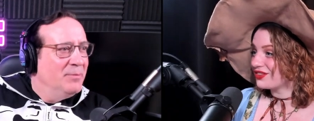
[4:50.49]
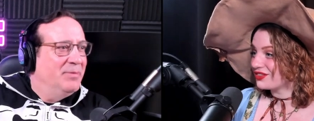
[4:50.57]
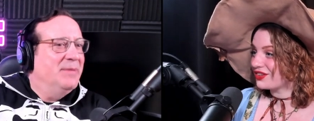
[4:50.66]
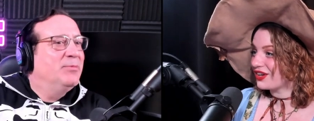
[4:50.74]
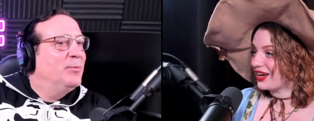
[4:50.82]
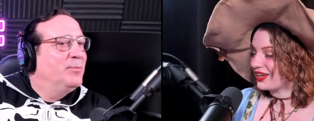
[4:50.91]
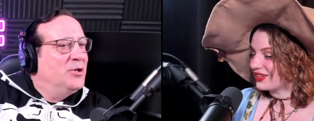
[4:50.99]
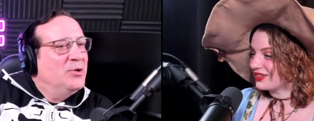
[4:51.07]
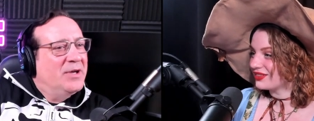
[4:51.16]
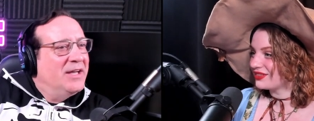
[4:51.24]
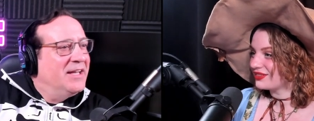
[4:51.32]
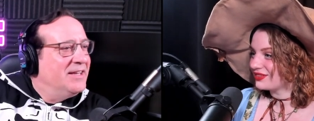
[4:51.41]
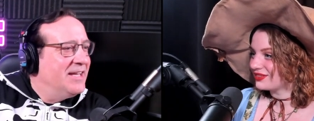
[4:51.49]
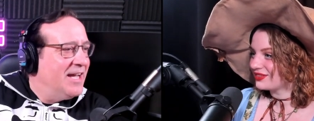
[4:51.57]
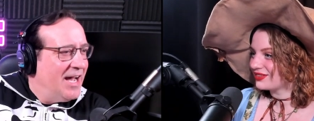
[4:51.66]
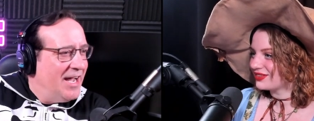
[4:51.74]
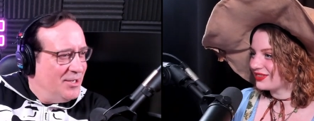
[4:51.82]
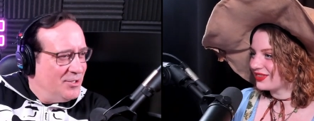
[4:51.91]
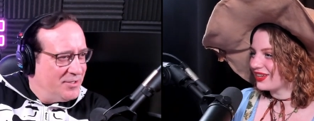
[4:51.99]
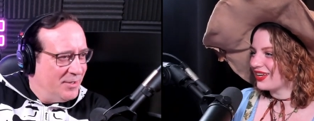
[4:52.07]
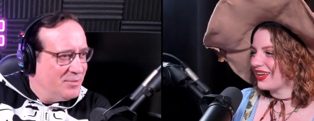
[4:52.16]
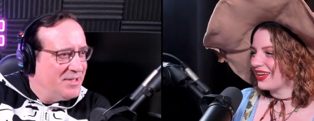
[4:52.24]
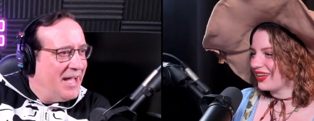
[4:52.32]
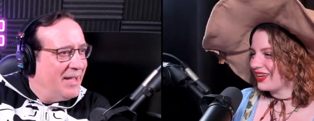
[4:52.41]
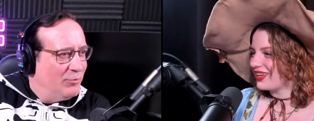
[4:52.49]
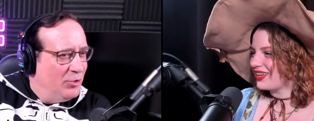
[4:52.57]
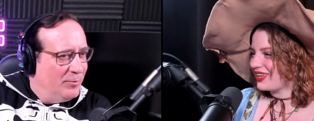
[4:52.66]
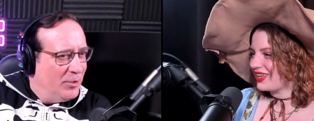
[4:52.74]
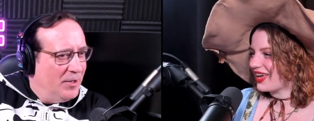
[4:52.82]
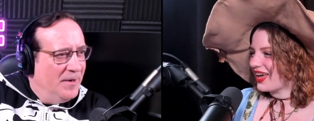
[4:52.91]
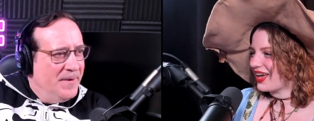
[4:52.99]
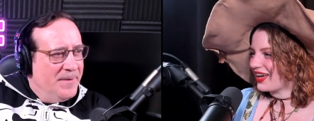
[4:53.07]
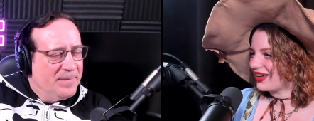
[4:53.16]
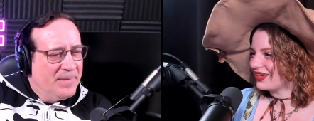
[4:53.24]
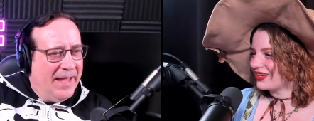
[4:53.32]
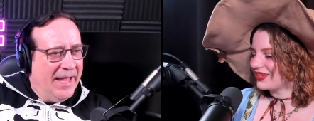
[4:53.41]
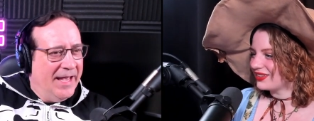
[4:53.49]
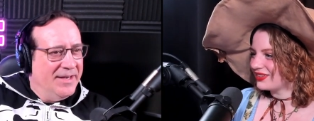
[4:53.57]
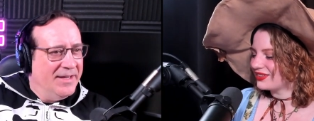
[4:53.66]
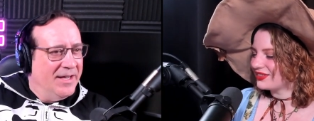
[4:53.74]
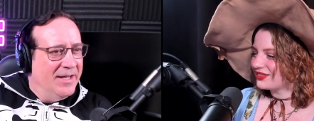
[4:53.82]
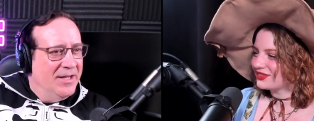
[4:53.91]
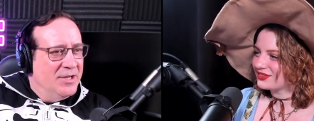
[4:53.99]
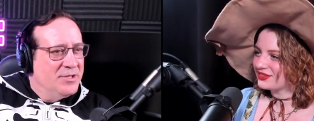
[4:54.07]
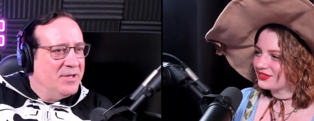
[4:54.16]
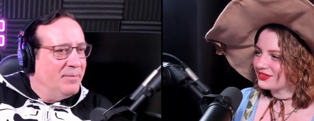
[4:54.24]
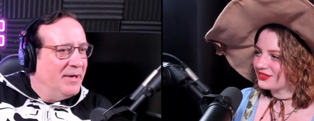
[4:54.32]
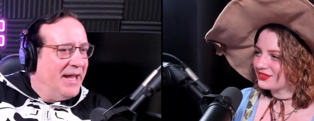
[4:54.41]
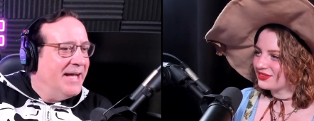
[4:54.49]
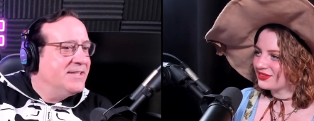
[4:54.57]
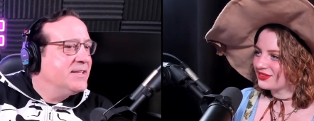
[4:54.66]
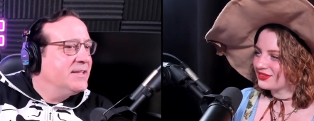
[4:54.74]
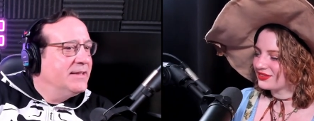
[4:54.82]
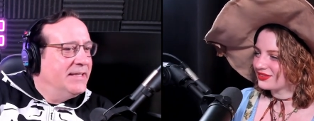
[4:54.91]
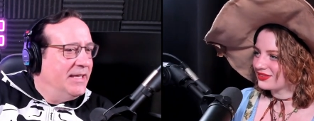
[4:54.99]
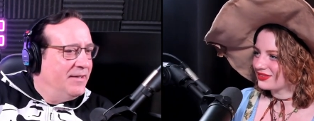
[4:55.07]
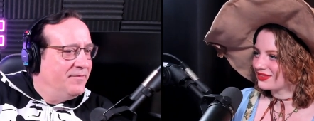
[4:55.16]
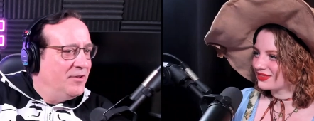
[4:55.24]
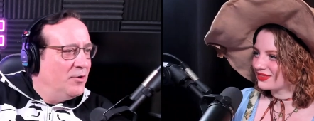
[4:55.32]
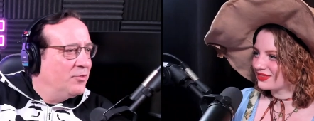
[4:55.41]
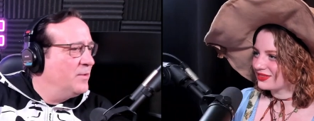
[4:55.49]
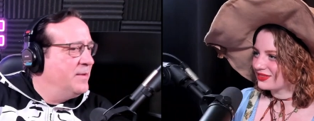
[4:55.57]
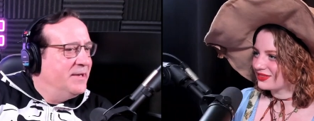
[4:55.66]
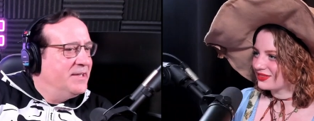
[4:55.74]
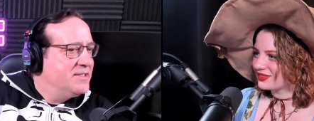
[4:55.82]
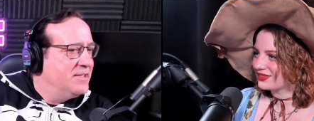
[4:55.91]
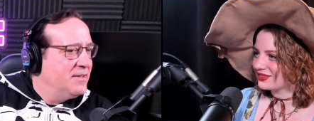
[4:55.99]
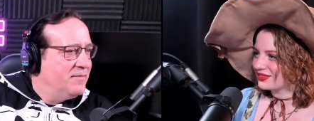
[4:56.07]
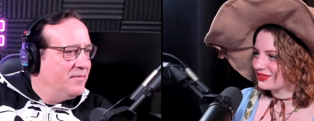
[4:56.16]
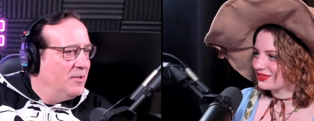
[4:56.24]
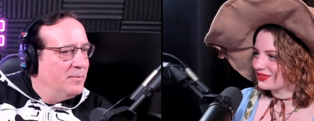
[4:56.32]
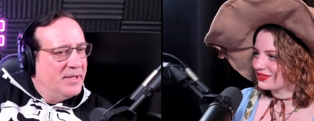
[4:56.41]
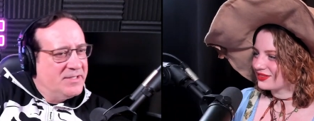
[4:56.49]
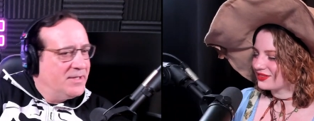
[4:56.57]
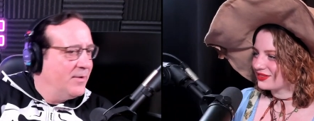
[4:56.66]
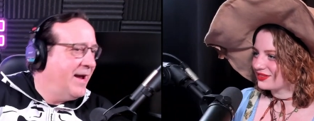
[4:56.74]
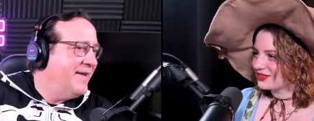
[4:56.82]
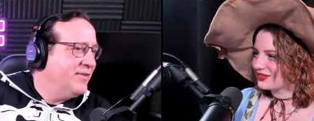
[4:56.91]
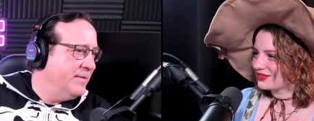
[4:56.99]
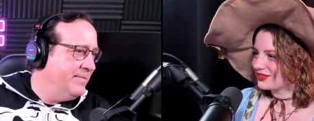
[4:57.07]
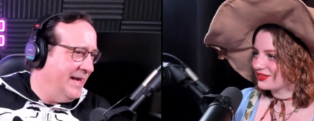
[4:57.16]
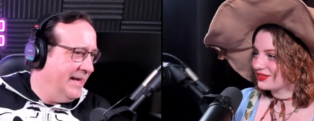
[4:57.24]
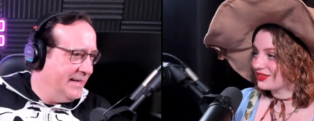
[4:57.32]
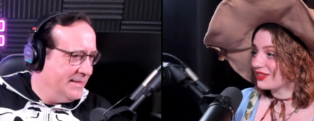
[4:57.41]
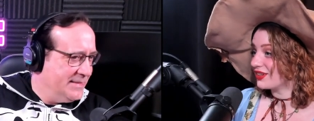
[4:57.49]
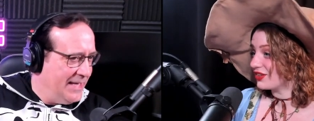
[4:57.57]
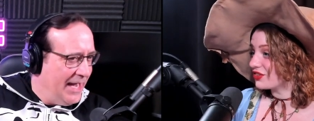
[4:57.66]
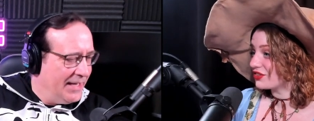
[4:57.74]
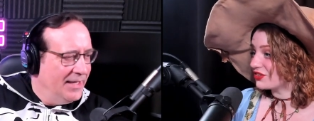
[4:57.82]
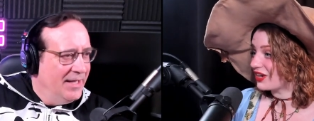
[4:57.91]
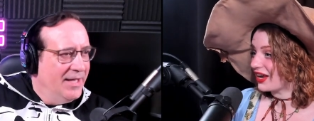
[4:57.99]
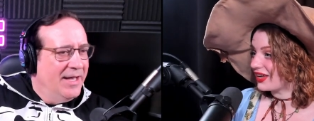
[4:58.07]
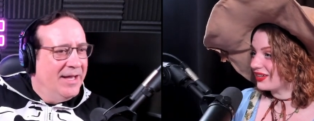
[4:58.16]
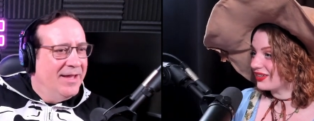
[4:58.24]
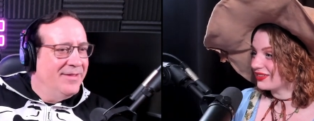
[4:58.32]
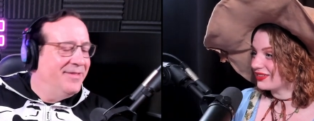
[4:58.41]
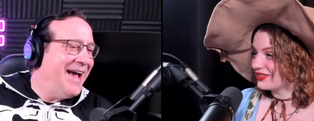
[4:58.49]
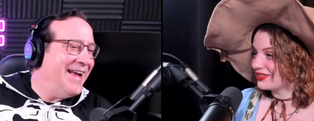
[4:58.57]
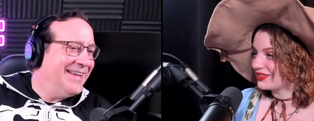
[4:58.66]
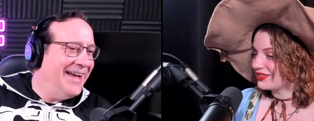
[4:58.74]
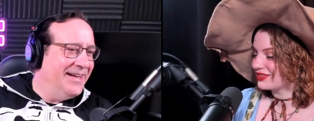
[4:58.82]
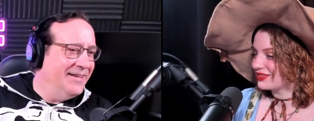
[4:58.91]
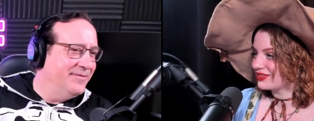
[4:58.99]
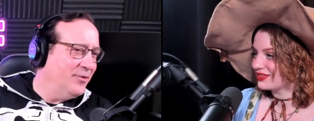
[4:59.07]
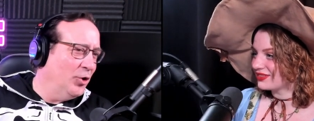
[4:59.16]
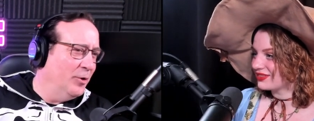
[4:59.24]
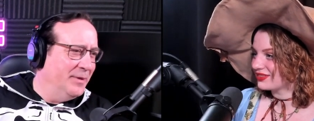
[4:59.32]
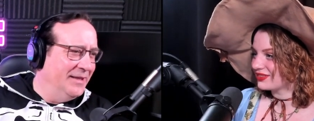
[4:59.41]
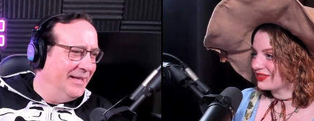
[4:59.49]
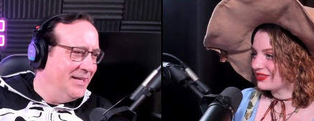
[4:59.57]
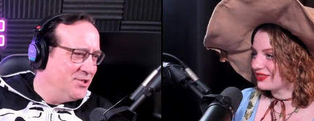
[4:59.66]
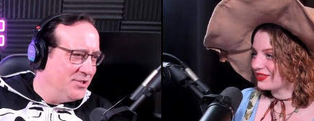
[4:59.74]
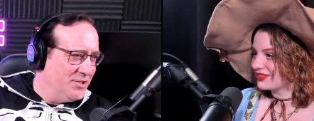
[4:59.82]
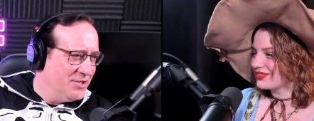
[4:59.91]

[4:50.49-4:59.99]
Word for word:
Speaker 1: people right. puking in the aisles. There was that rumor. Yeah. And uh, somebody had to leave, you know, three minutes into the film because they were having a panic attack. Right. That kind of urban legend